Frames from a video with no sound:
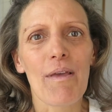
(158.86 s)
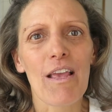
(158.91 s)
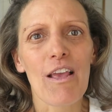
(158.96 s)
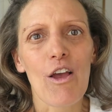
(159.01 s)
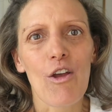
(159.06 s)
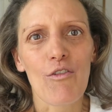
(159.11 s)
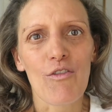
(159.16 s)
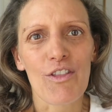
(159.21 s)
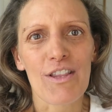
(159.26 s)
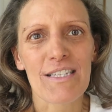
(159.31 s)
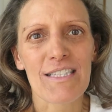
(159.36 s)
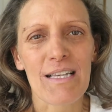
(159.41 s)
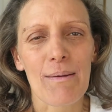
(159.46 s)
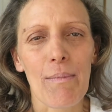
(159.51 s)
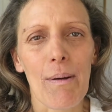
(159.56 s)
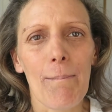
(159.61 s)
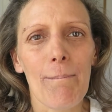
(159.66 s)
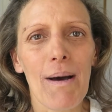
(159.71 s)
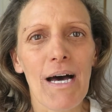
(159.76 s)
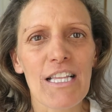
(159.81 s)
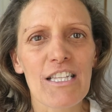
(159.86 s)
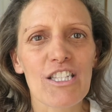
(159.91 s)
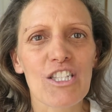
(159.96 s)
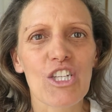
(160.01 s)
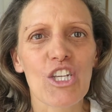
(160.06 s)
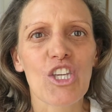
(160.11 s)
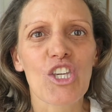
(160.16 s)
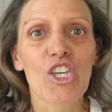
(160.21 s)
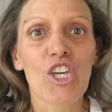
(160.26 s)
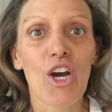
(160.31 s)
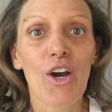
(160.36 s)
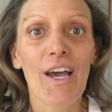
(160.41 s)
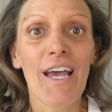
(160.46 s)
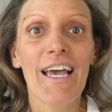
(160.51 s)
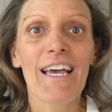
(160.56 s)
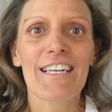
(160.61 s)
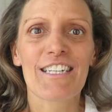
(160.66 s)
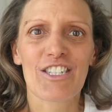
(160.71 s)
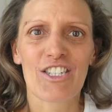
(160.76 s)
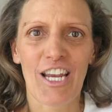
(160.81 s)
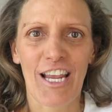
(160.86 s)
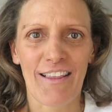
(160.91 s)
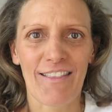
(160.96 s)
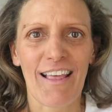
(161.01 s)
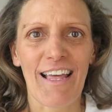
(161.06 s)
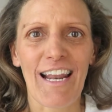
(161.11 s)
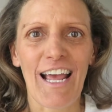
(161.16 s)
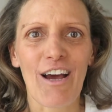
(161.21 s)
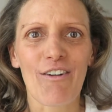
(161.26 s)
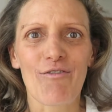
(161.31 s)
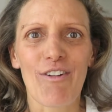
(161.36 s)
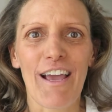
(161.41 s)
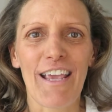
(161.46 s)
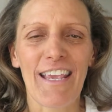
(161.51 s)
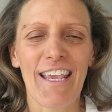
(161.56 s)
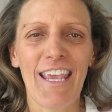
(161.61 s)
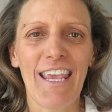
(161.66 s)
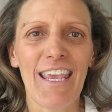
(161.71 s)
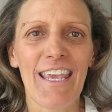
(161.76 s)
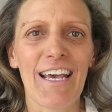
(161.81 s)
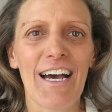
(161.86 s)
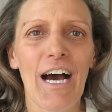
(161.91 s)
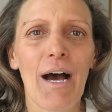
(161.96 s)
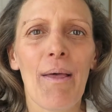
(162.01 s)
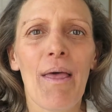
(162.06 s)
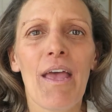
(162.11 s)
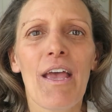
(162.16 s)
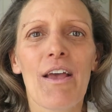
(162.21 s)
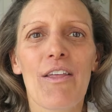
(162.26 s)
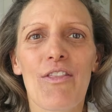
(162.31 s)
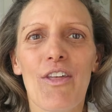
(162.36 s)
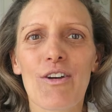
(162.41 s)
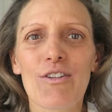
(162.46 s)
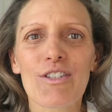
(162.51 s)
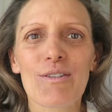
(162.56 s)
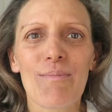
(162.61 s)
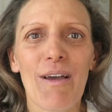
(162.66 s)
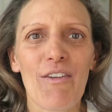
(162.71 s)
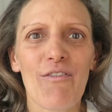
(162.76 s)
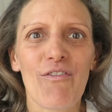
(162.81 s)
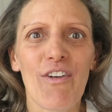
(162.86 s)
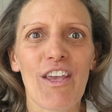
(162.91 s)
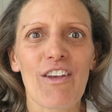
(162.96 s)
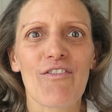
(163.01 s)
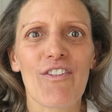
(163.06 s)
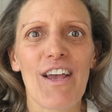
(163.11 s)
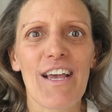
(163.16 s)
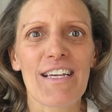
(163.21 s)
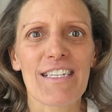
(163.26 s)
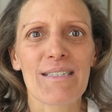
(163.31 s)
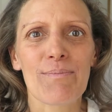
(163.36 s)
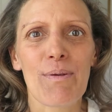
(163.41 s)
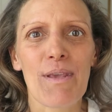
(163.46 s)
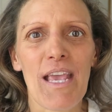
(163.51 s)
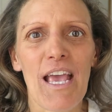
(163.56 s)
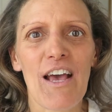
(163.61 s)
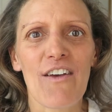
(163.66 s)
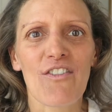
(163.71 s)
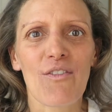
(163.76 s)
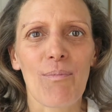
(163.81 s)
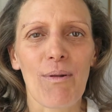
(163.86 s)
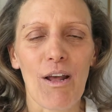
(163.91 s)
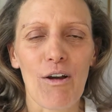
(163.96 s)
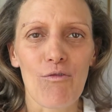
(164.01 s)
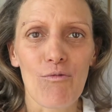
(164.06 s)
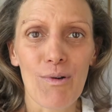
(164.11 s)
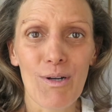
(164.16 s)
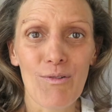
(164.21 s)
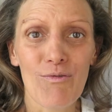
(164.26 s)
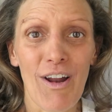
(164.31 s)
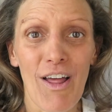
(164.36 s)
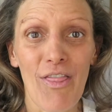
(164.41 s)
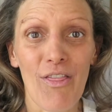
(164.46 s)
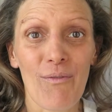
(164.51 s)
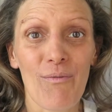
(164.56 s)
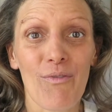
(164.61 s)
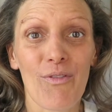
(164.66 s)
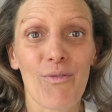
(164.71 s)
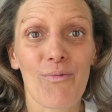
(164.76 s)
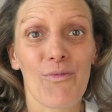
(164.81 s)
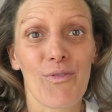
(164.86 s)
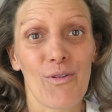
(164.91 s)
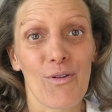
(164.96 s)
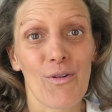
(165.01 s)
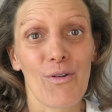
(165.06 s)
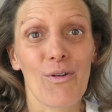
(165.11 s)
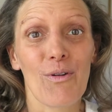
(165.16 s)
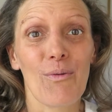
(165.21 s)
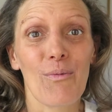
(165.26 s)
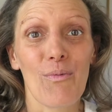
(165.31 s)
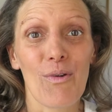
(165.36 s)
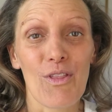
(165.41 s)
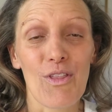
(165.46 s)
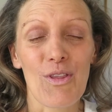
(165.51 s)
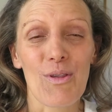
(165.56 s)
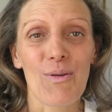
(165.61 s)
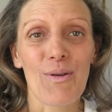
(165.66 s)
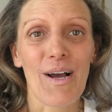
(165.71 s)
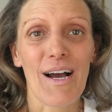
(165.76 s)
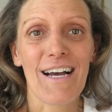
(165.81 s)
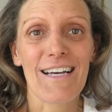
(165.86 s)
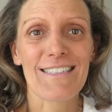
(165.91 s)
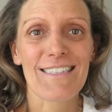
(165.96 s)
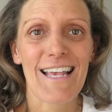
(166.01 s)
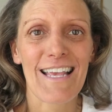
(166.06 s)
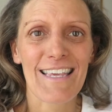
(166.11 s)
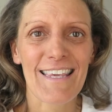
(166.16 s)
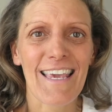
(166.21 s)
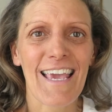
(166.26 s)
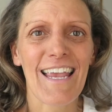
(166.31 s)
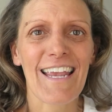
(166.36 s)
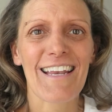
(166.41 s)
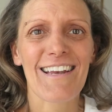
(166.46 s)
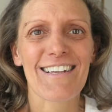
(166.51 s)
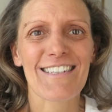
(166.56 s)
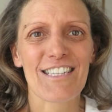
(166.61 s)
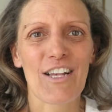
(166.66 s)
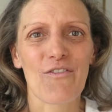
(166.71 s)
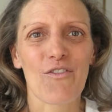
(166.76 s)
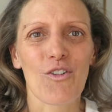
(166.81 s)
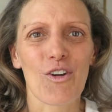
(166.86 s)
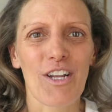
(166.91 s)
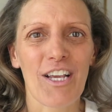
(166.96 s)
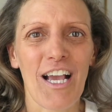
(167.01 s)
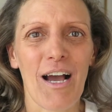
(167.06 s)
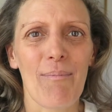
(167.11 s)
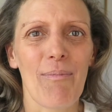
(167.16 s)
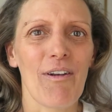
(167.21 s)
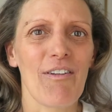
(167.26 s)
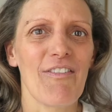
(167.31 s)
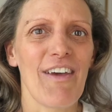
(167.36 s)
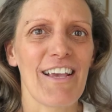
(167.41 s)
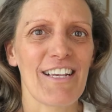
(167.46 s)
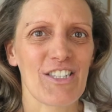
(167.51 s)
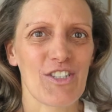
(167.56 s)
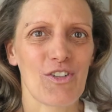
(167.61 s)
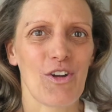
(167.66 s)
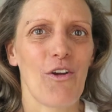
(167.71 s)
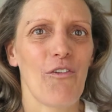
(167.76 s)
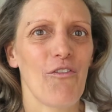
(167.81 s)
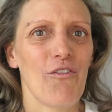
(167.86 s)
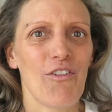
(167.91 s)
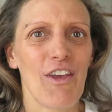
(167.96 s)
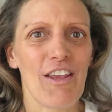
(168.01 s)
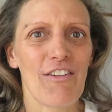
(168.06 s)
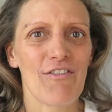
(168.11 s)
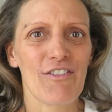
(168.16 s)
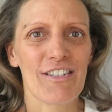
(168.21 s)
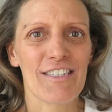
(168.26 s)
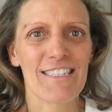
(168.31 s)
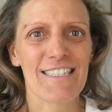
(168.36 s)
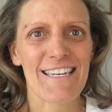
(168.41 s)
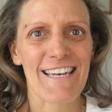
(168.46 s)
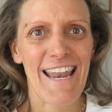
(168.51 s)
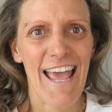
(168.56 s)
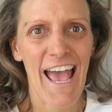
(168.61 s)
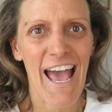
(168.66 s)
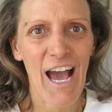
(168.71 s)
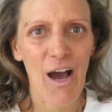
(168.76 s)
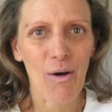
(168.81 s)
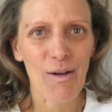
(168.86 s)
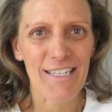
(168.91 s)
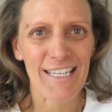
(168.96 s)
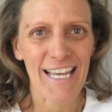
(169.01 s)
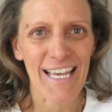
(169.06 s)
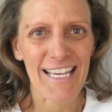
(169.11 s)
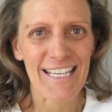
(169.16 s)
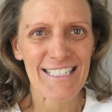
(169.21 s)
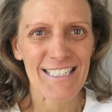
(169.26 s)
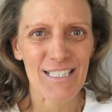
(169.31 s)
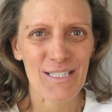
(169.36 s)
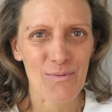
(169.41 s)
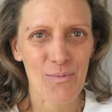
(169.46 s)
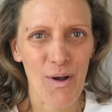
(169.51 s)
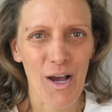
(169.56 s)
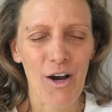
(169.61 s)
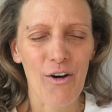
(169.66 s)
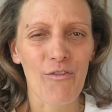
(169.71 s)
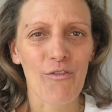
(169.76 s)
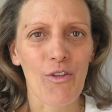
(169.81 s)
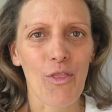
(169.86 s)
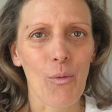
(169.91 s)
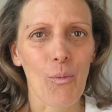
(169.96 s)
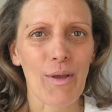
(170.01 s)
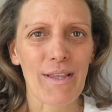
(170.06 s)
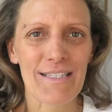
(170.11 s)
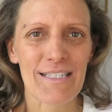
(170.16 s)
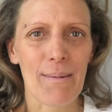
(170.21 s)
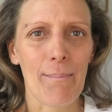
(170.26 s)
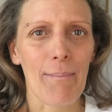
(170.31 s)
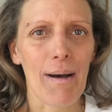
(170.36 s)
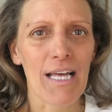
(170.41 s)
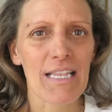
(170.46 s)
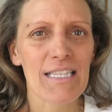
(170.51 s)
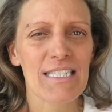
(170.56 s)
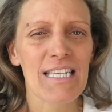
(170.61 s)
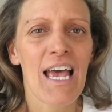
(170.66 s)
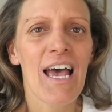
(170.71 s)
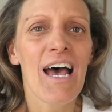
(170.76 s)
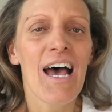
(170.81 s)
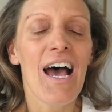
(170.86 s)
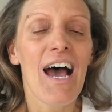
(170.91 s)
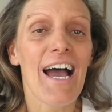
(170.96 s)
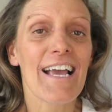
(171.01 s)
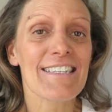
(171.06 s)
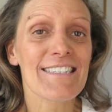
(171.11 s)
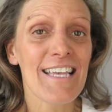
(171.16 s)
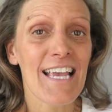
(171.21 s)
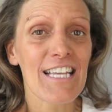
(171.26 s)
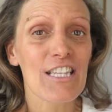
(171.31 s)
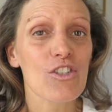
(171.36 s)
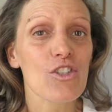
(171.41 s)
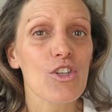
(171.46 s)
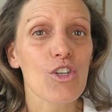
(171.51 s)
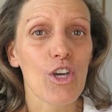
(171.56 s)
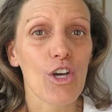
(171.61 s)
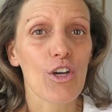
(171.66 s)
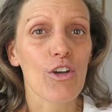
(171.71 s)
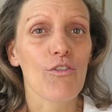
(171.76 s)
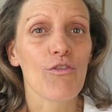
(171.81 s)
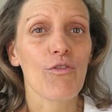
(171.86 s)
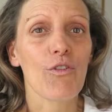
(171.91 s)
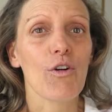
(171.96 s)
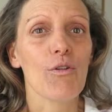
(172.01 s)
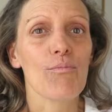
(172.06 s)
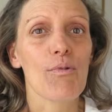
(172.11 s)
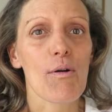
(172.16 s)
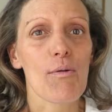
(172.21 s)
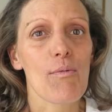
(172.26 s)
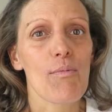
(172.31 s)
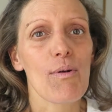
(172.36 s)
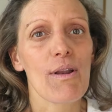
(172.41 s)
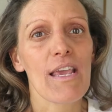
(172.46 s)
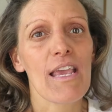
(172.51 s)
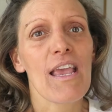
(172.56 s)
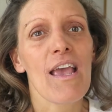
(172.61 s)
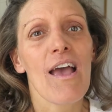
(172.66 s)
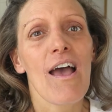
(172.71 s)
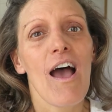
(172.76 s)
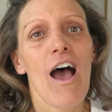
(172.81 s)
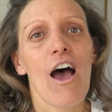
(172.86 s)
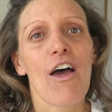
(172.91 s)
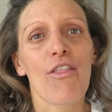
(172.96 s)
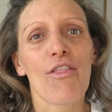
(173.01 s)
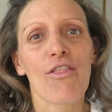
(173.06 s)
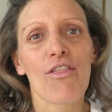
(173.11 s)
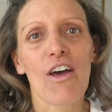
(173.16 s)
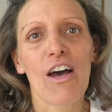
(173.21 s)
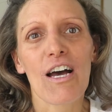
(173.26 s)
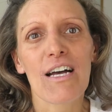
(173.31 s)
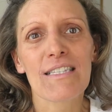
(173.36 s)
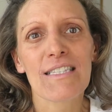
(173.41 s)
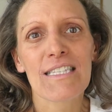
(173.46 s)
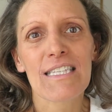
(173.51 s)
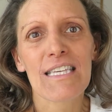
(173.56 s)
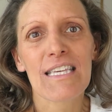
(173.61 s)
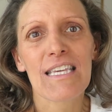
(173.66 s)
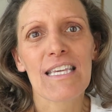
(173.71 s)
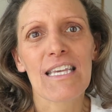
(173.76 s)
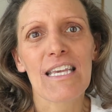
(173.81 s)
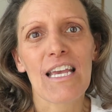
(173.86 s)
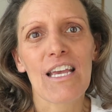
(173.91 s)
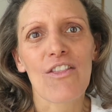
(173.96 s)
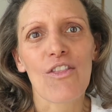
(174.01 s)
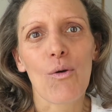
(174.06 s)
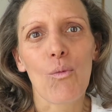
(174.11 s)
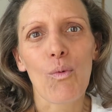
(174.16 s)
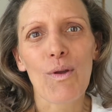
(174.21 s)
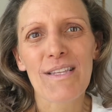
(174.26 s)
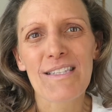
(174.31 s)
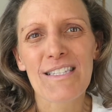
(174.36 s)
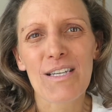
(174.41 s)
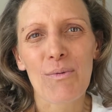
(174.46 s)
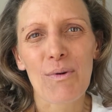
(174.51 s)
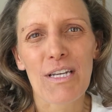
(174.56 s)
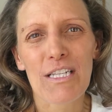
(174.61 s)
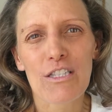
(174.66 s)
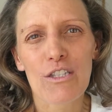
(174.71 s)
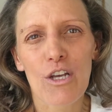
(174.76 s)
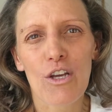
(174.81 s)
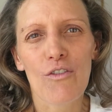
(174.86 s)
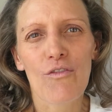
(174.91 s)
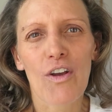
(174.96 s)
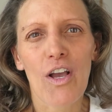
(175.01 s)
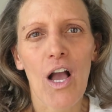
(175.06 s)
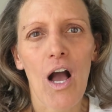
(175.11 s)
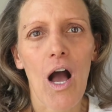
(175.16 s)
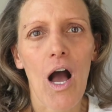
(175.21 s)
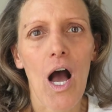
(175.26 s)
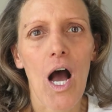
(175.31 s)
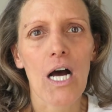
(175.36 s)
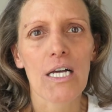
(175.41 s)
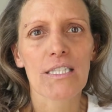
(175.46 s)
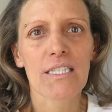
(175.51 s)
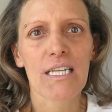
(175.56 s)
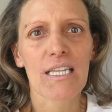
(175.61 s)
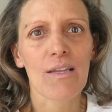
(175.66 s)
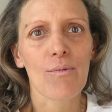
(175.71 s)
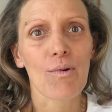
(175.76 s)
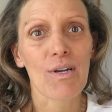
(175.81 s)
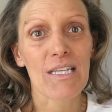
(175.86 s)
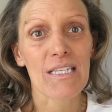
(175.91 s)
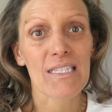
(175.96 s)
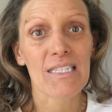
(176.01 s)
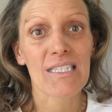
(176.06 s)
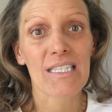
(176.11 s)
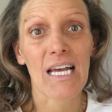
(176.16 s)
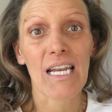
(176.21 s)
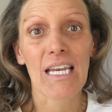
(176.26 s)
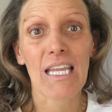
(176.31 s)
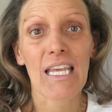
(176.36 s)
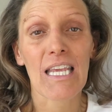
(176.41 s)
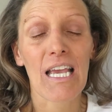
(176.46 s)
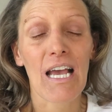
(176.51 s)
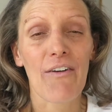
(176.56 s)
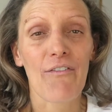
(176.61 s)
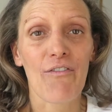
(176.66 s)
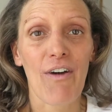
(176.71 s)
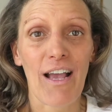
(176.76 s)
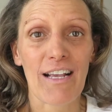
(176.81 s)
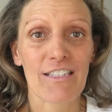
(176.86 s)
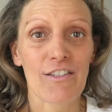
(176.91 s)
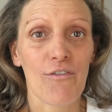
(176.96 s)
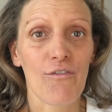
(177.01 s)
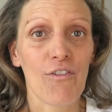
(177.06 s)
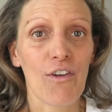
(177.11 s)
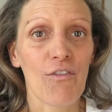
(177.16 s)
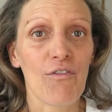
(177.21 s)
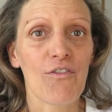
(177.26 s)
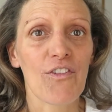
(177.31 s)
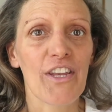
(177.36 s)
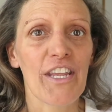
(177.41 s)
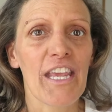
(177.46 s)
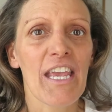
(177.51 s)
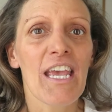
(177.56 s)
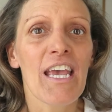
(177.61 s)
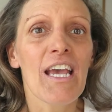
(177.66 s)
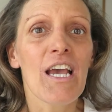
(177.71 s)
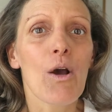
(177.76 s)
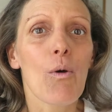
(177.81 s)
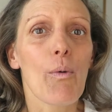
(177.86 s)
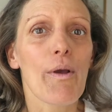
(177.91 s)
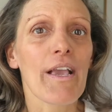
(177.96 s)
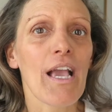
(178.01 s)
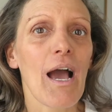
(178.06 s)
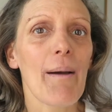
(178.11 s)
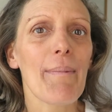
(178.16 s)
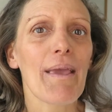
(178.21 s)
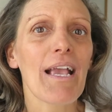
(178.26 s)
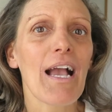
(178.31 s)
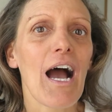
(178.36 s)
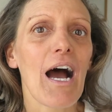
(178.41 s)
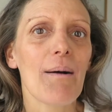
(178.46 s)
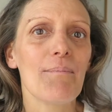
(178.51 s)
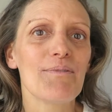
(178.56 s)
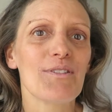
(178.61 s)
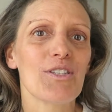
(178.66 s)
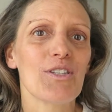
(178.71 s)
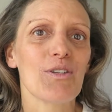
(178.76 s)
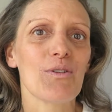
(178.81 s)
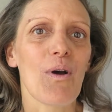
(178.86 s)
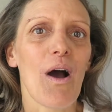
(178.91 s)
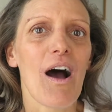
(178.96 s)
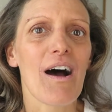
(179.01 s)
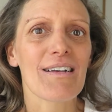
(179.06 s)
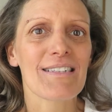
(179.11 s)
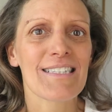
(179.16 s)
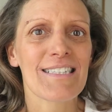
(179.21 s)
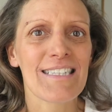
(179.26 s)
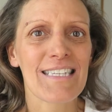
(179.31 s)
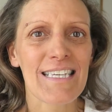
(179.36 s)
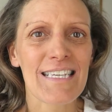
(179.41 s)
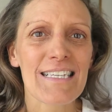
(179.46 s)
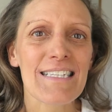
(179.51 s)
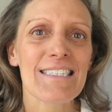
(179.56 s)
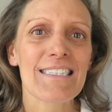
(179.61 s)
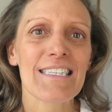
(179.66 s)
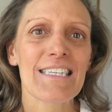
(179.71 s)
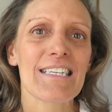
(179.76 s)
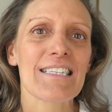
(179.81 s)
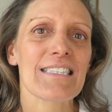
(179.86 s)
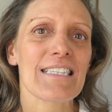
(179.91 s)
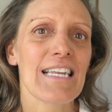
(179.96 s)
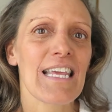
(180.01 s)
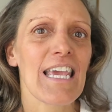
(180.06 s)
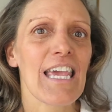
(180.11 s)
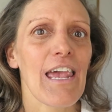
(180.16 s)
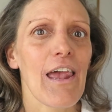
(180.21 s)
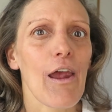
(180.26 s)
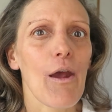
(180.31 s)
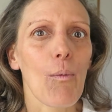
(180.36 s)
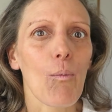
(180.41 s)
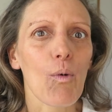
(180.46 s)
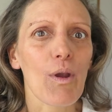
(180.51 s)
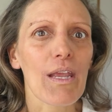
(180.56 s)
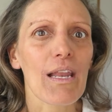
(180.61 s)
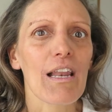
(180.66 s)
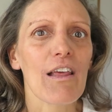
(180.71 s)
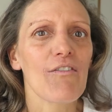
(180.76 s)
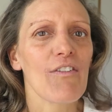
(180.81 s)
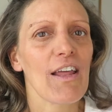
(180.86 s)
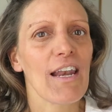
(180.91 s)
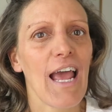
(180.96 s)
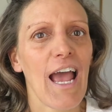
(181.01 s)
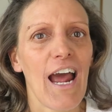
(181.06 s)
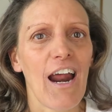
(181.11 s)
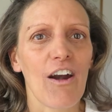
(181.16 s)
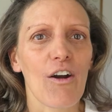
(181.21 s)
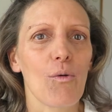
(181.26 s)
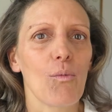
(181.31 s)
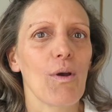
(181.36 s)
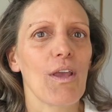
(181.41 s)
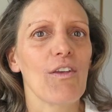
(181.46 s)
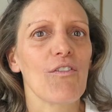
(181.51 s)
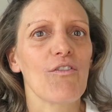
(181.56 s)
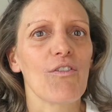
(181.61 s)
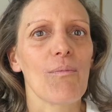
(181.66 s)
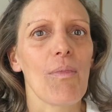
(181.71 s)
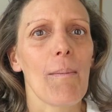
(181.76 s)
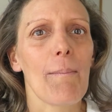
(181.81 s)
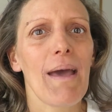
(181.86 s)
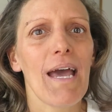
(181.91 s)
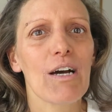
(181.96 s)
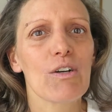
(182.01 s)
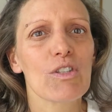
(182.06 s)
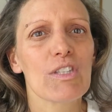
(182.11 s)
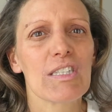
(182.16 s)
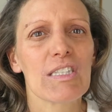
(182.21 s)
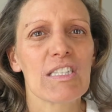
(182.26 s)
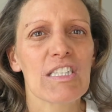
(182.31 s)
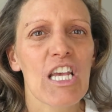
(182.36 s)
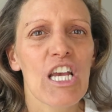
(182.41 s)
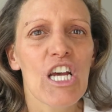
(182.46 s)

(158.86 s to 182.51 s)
over the summer months, so go ahead and check that out right here. Those are my favourite SPFs, but I will run them through with you guys again because I've got a couple of extra favourites nowadays as well for the winter months. I tend to go for probably a 30 in the winter when it's overcast, and then when it's sunny a factor 50. We're coming up to our ski season here and we live an hour away from the mountains,